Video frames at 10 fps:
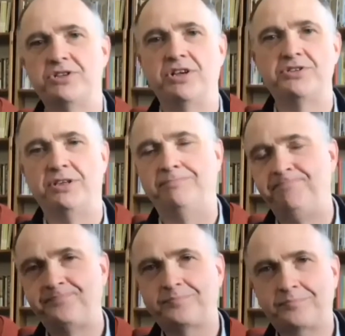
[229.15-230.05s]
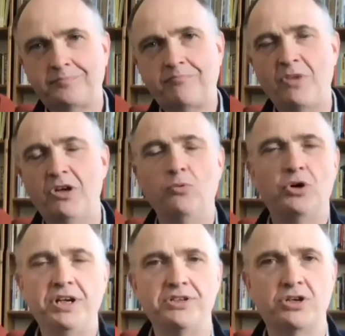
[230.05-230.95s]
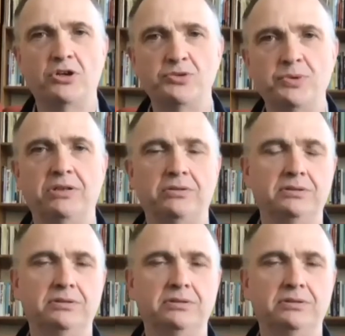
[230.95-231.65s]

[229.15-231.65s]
doesn't it? What is God's will?